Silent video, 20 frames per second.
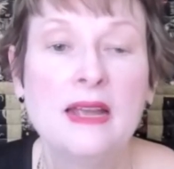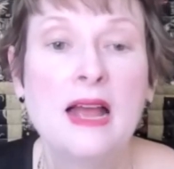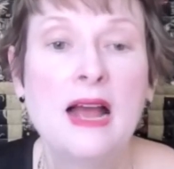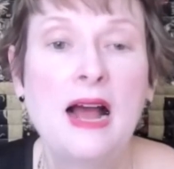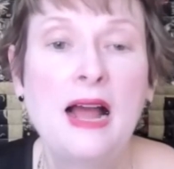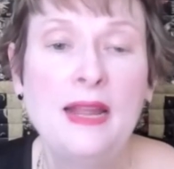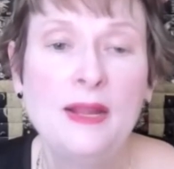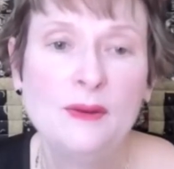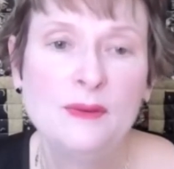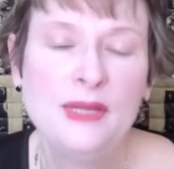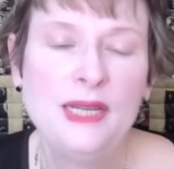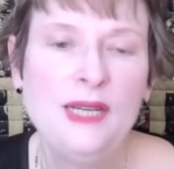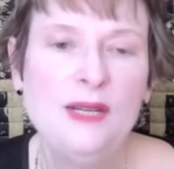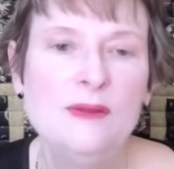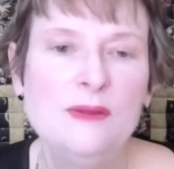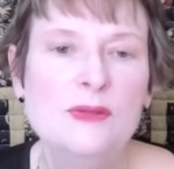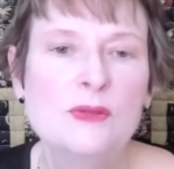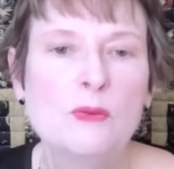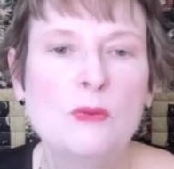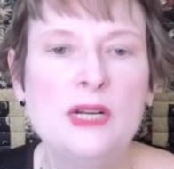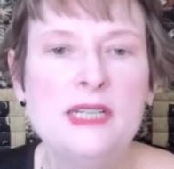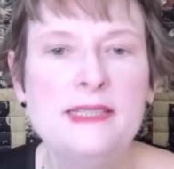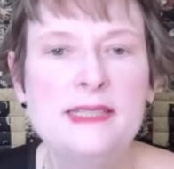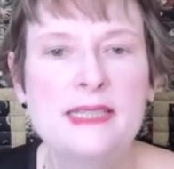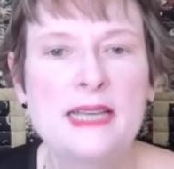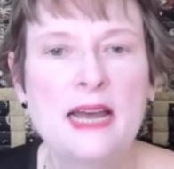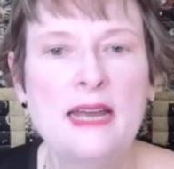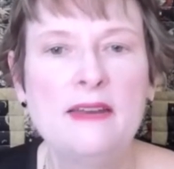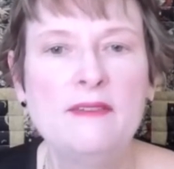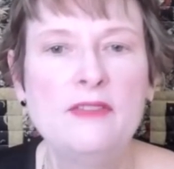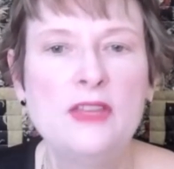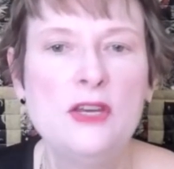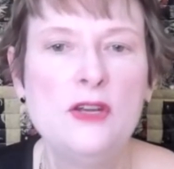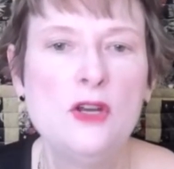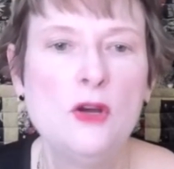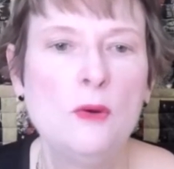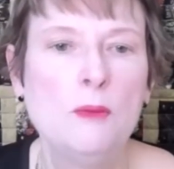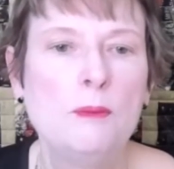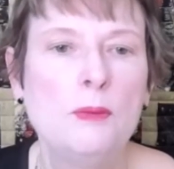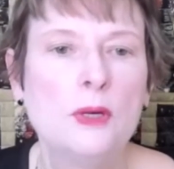I only use one side of the
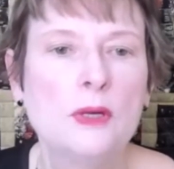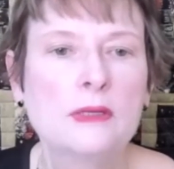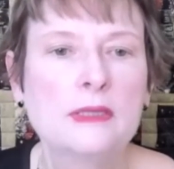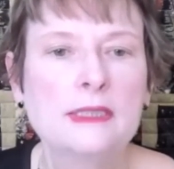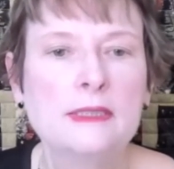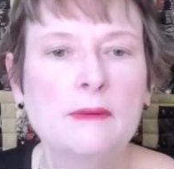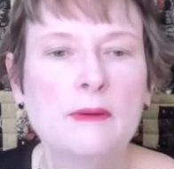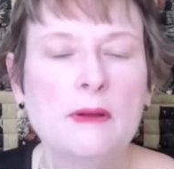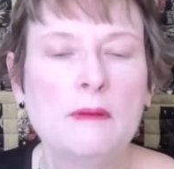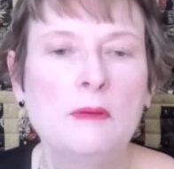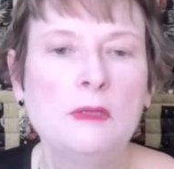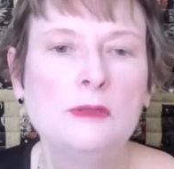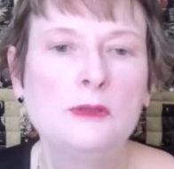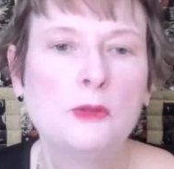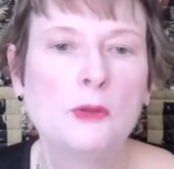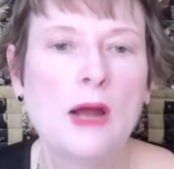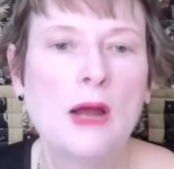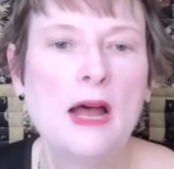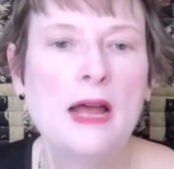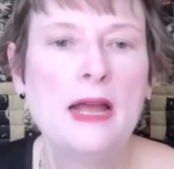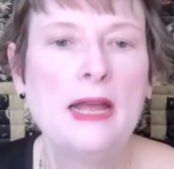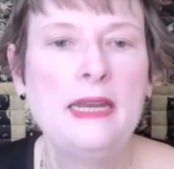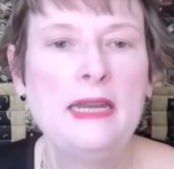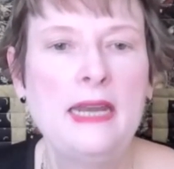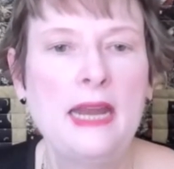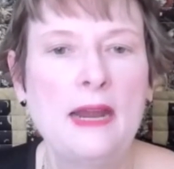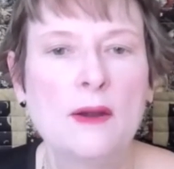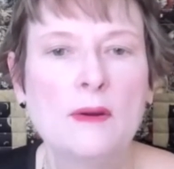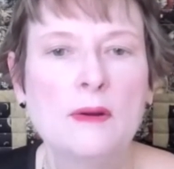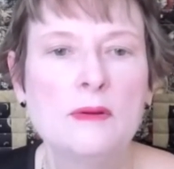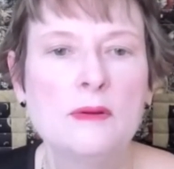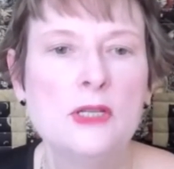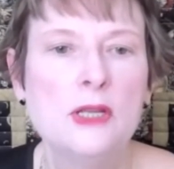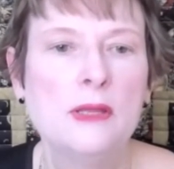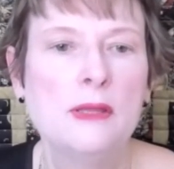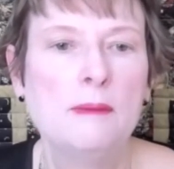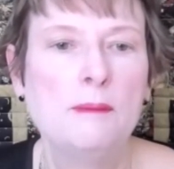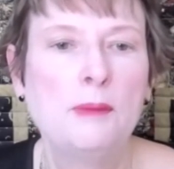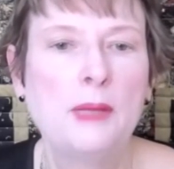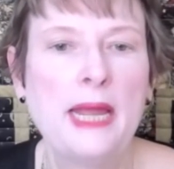notebook, so I will draw an arrow to
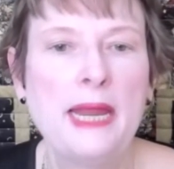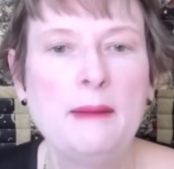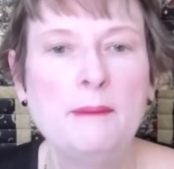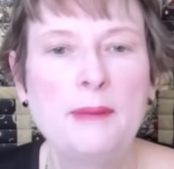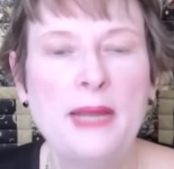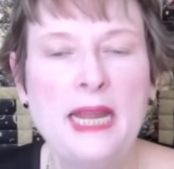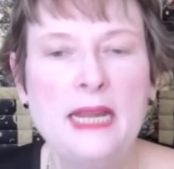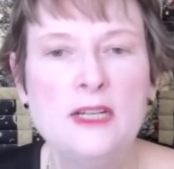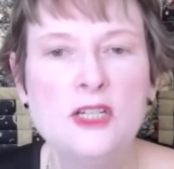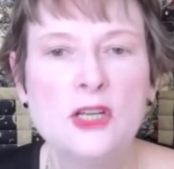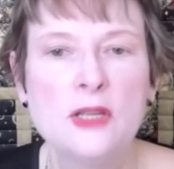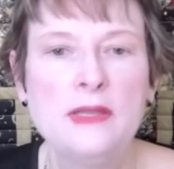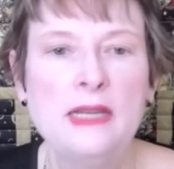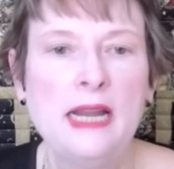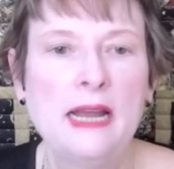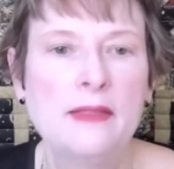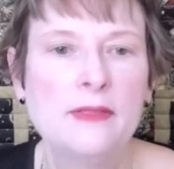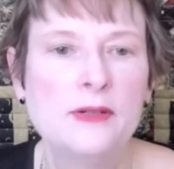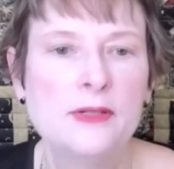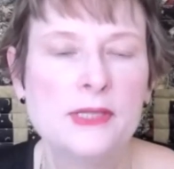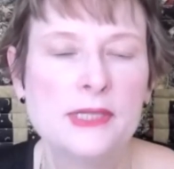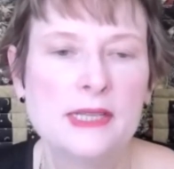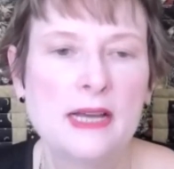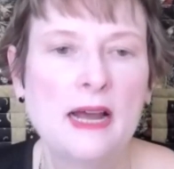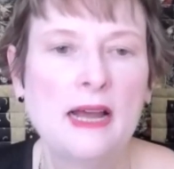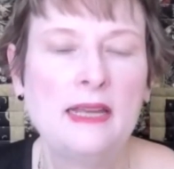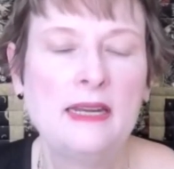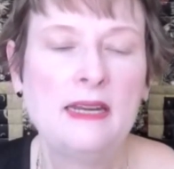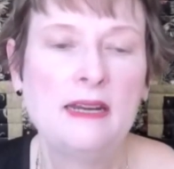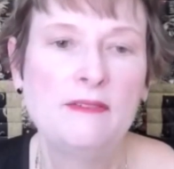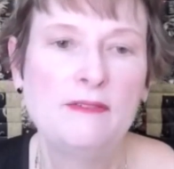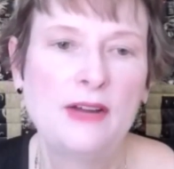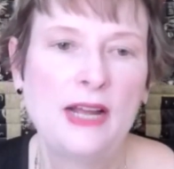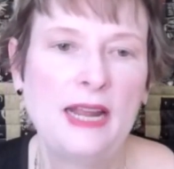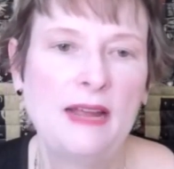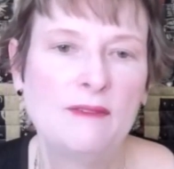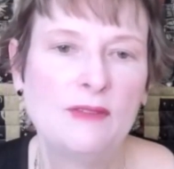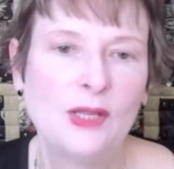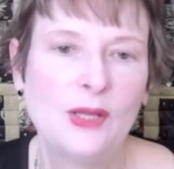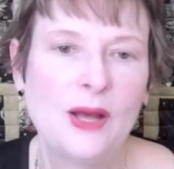the blank page on the other side if I
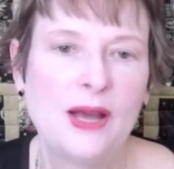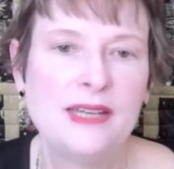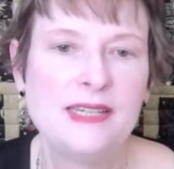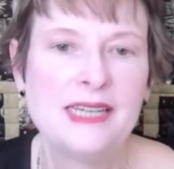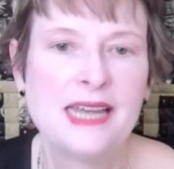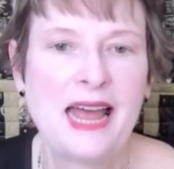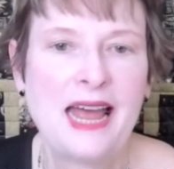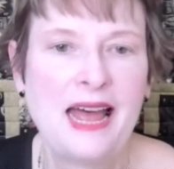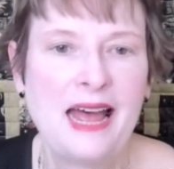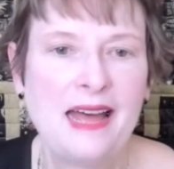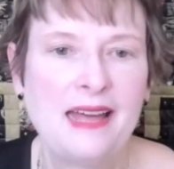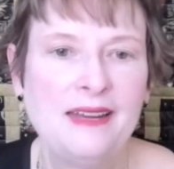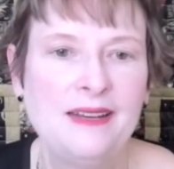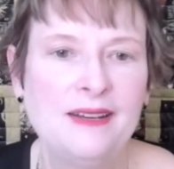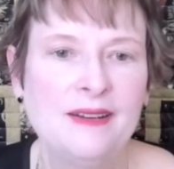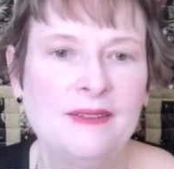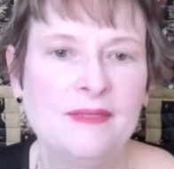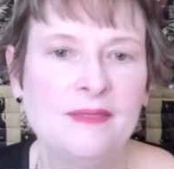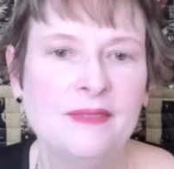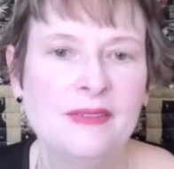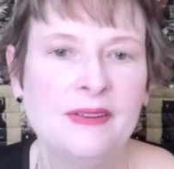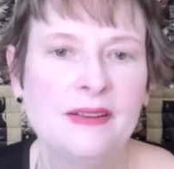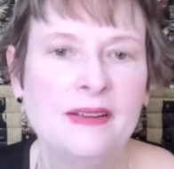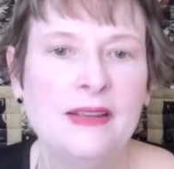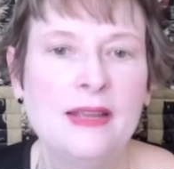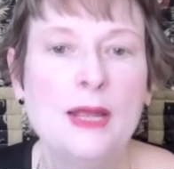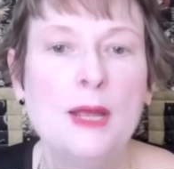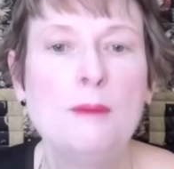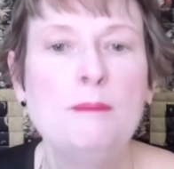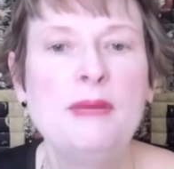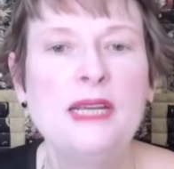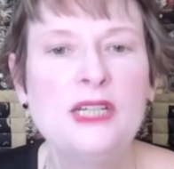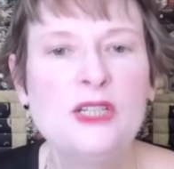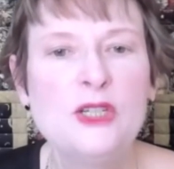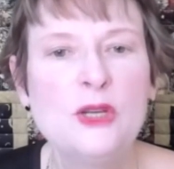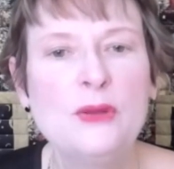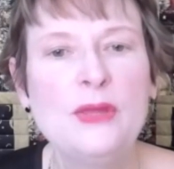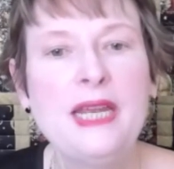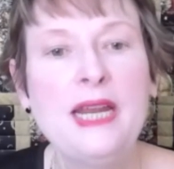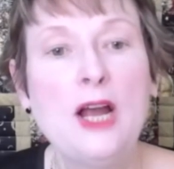have a lot to add.
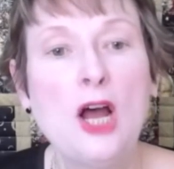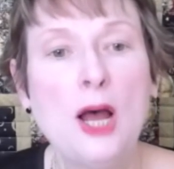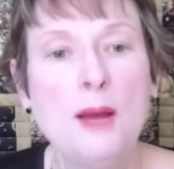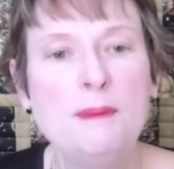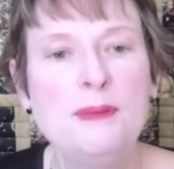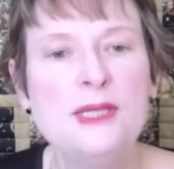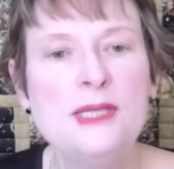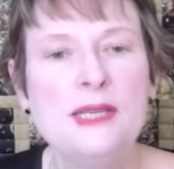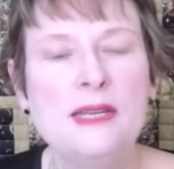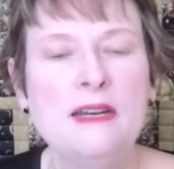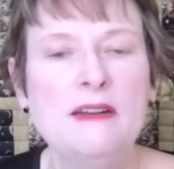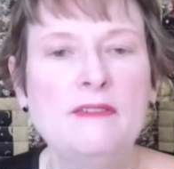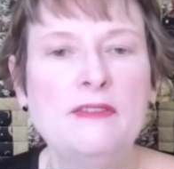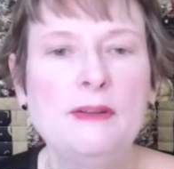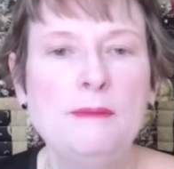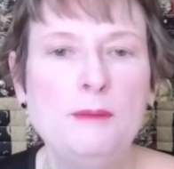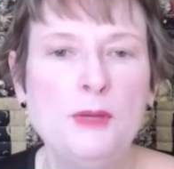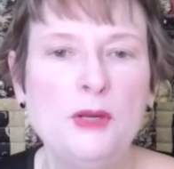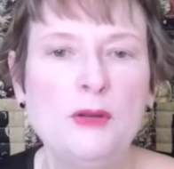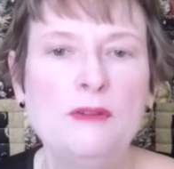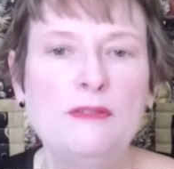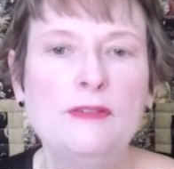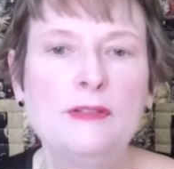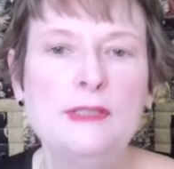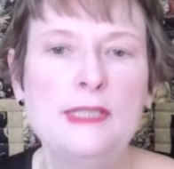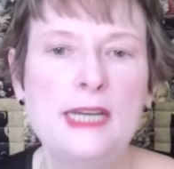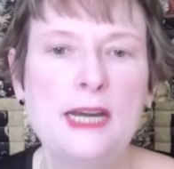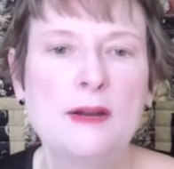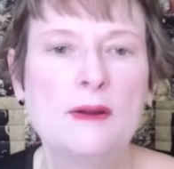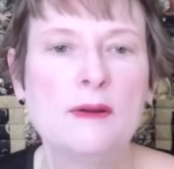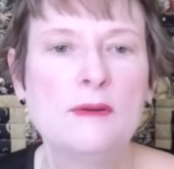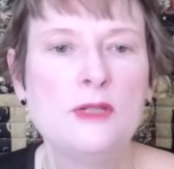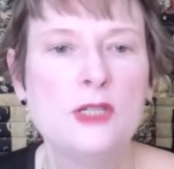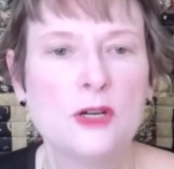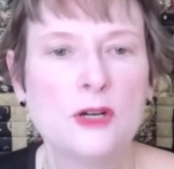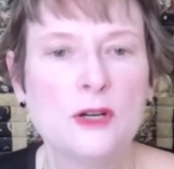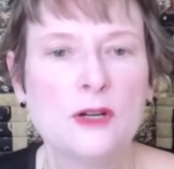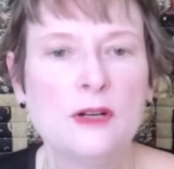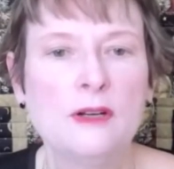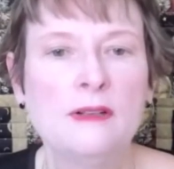Picture the opposite of a beautiful tarot
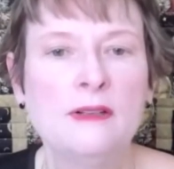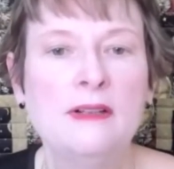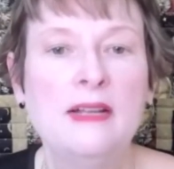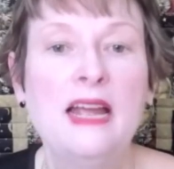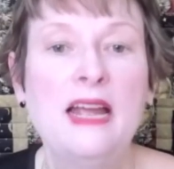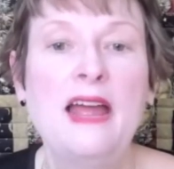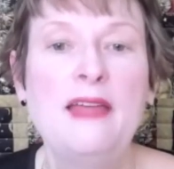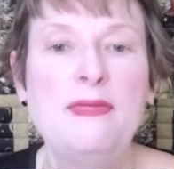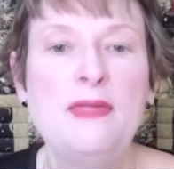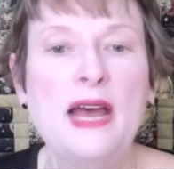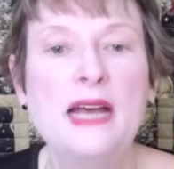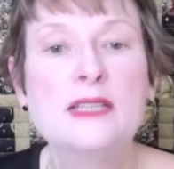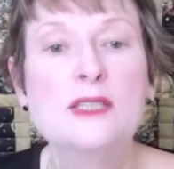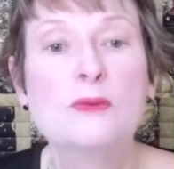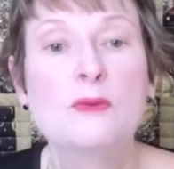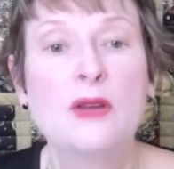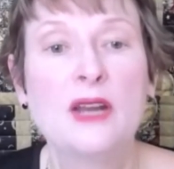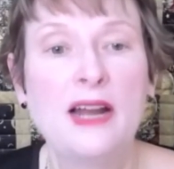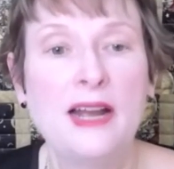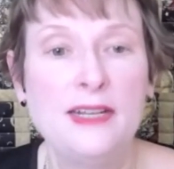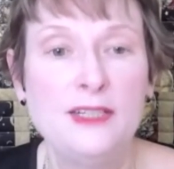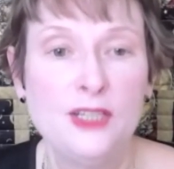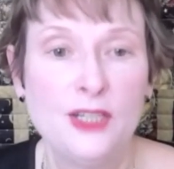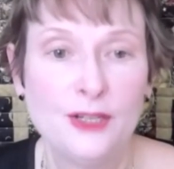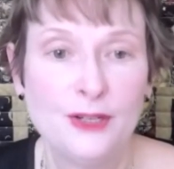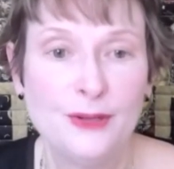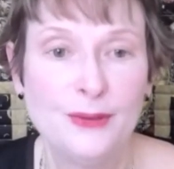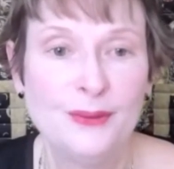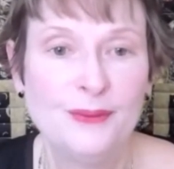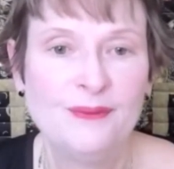journal, and that's what I do.